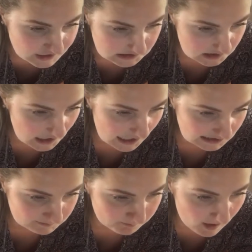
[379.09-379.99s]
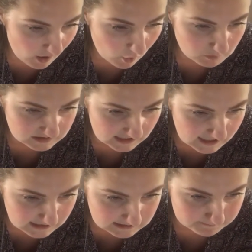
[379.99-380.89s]
Sex bomb,
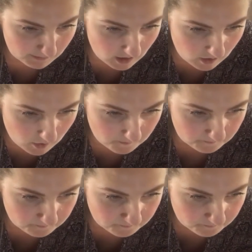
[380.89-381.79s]
sex bomb.